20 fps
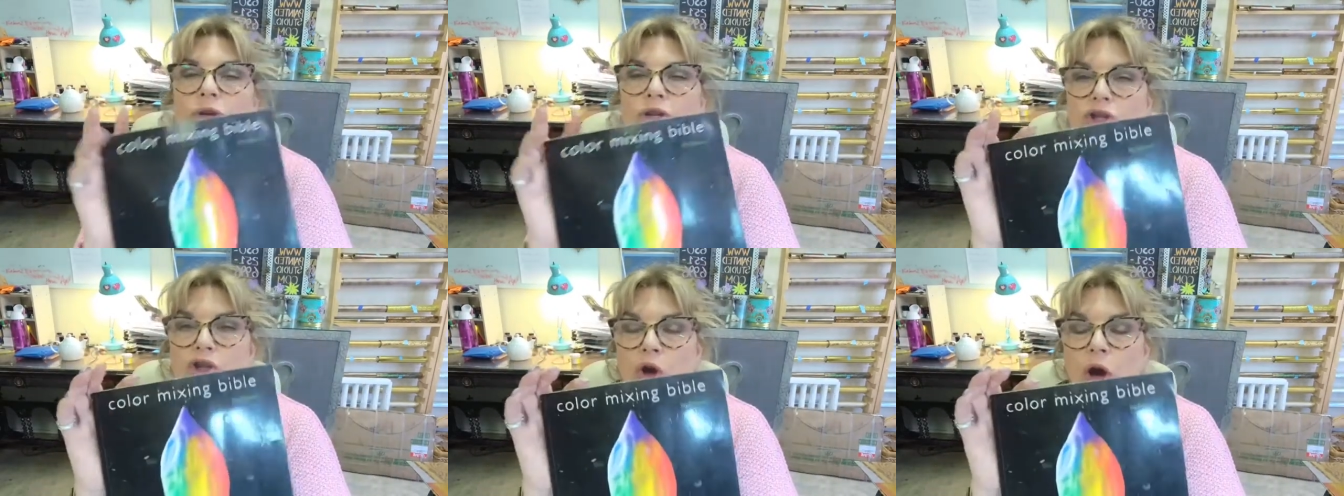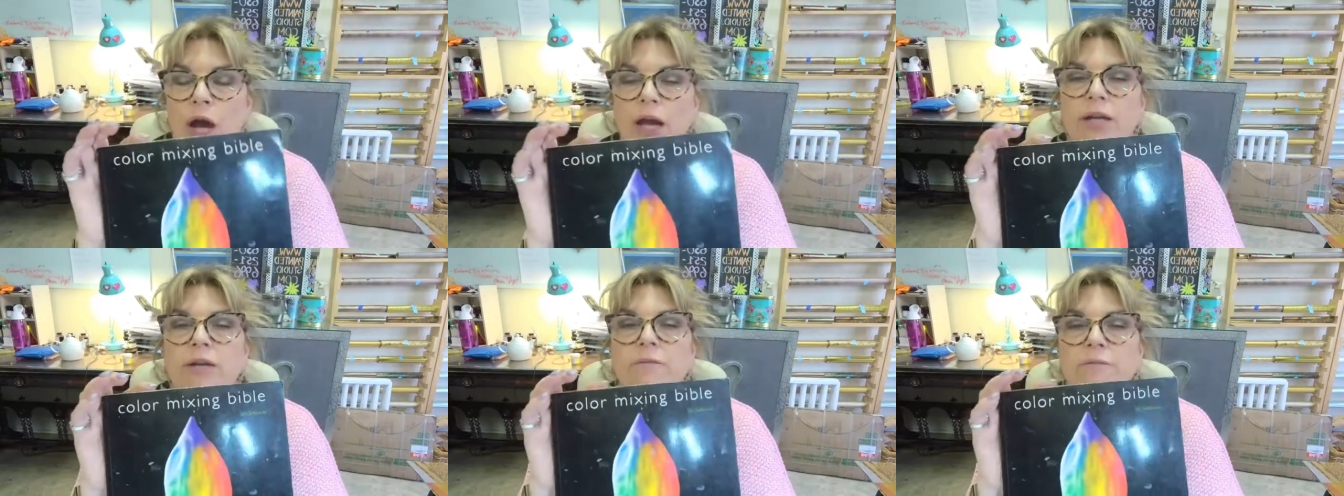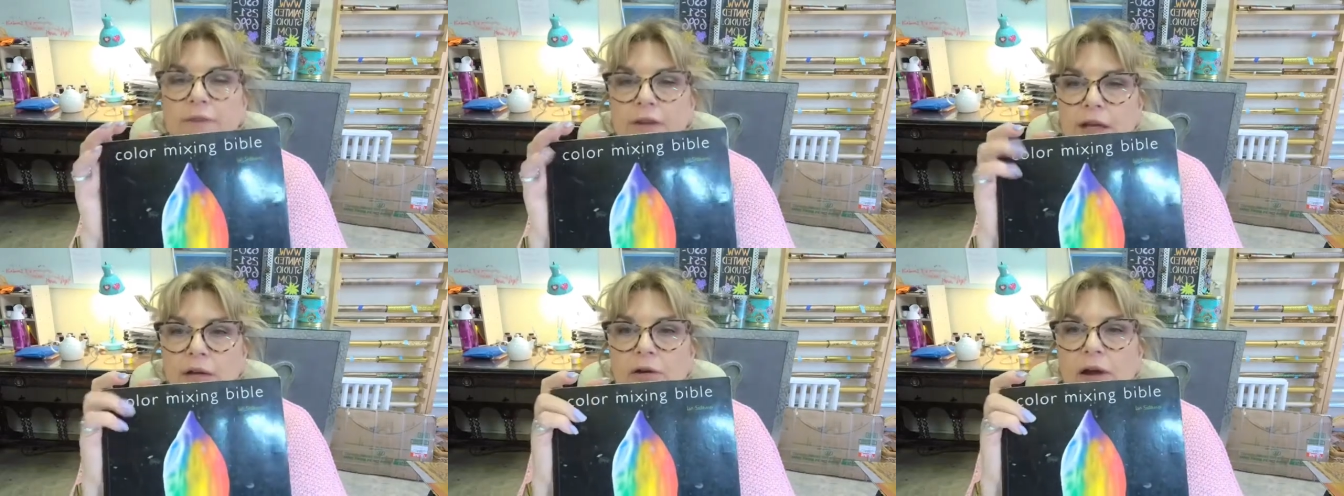trying to
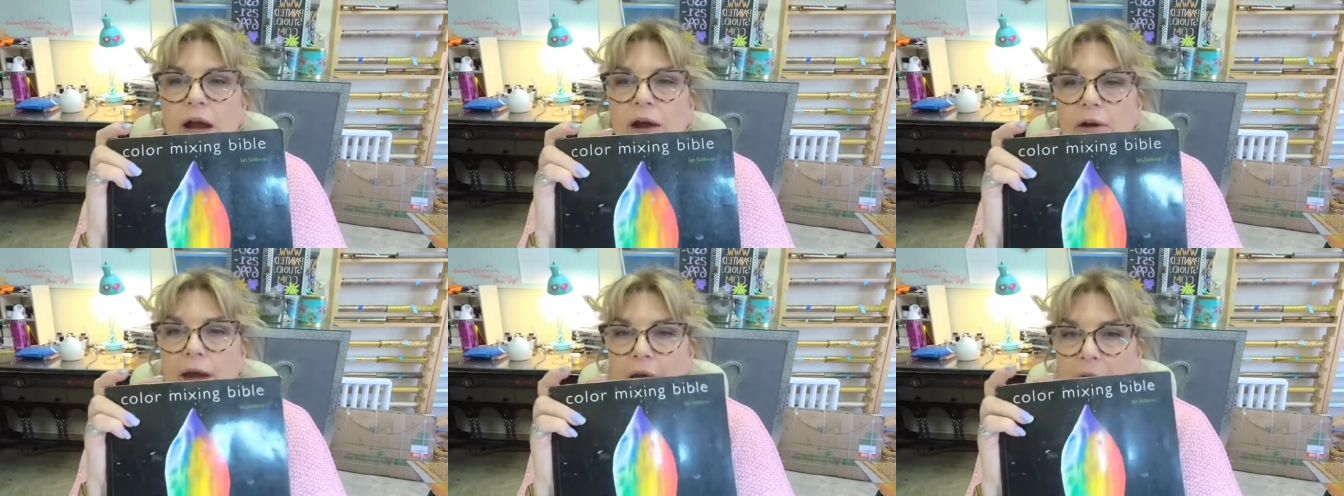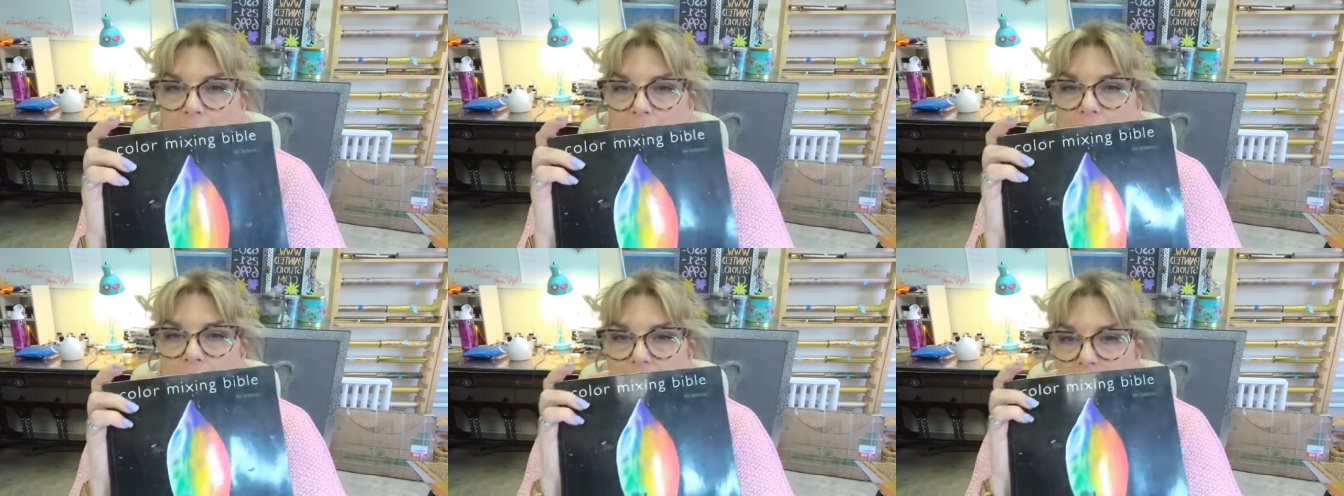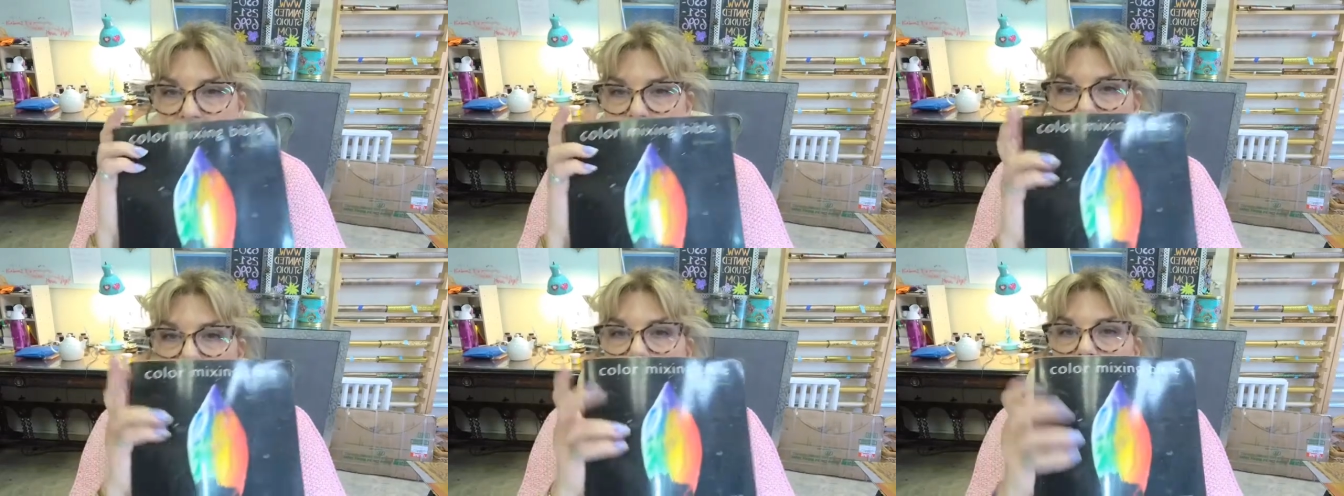figure out how to
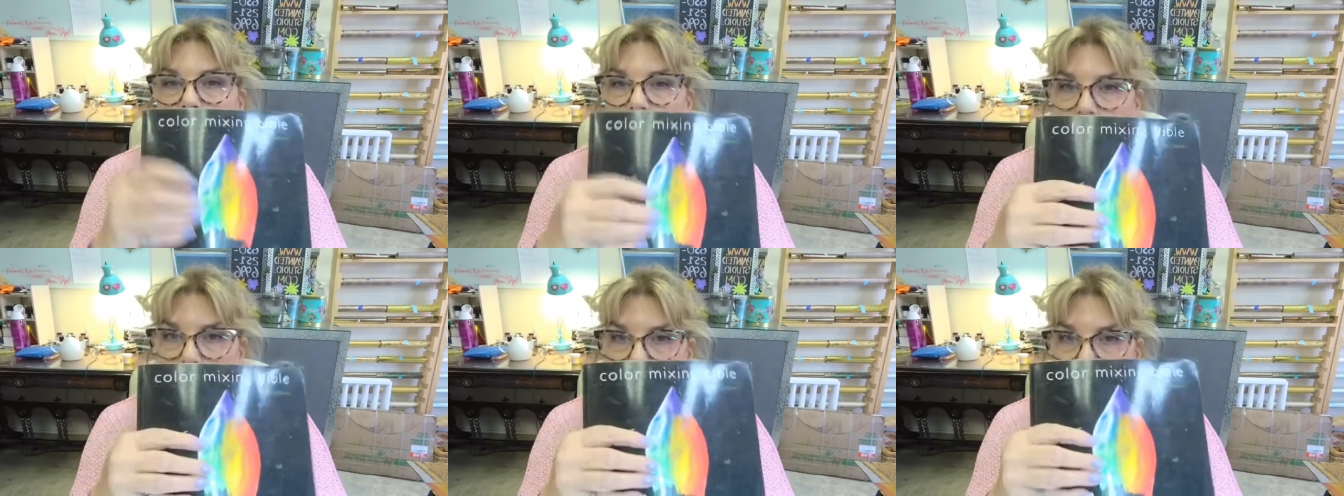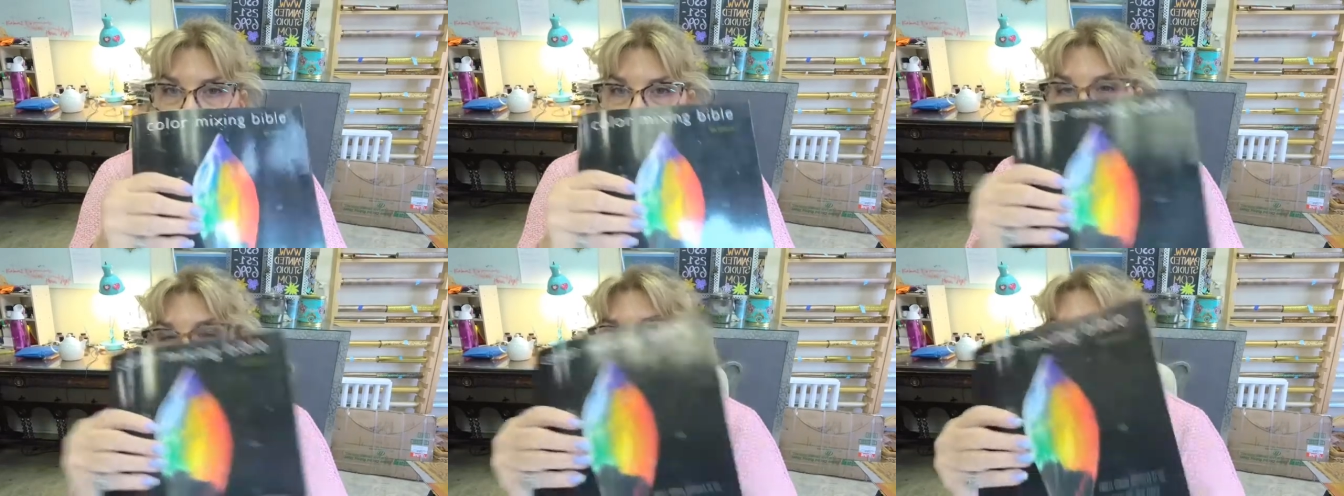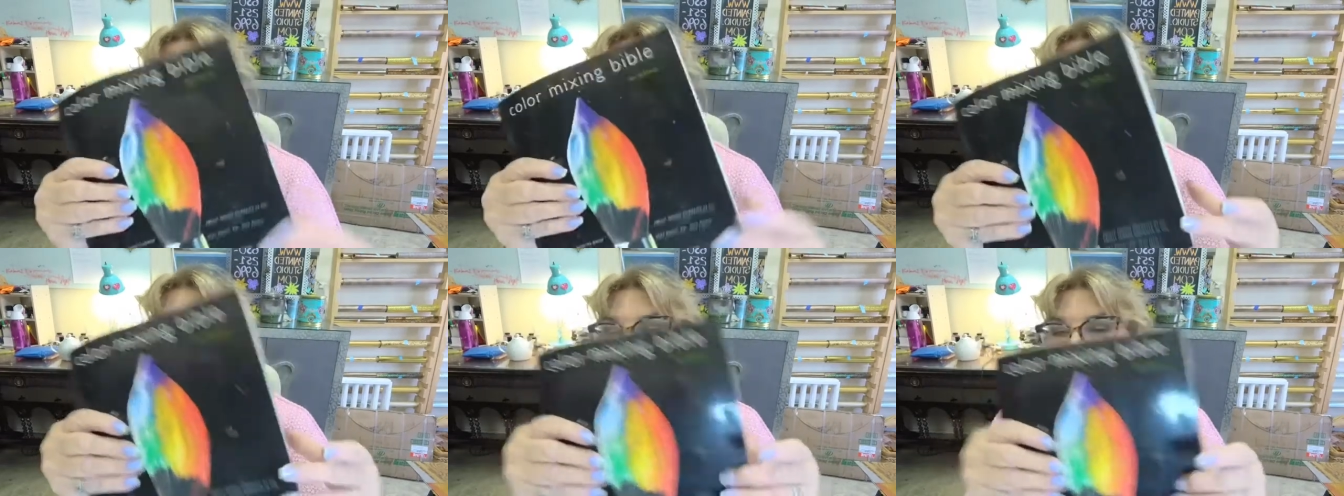mix a color,
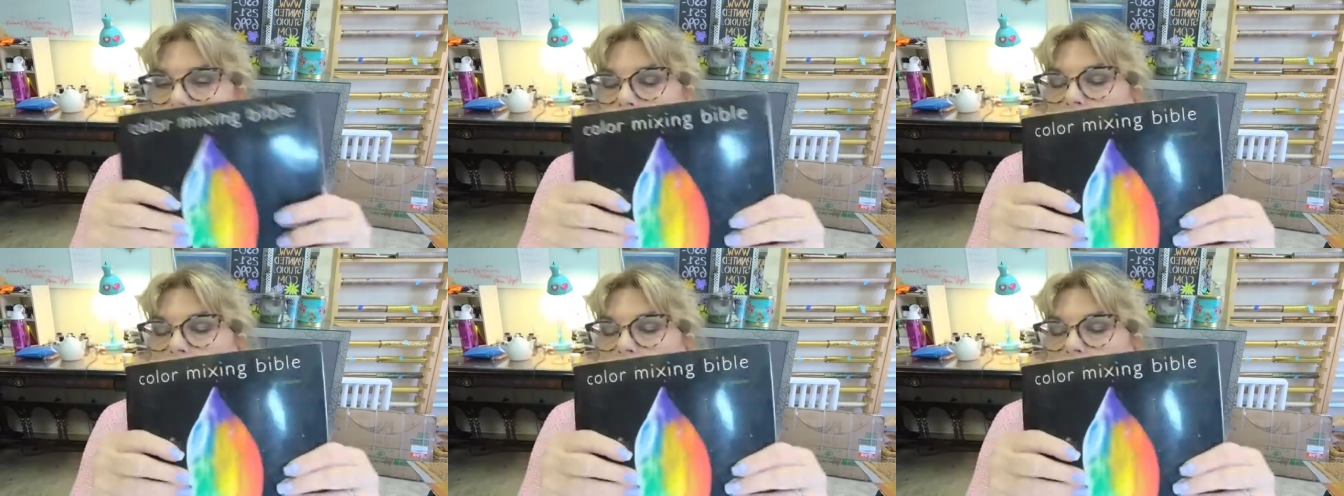you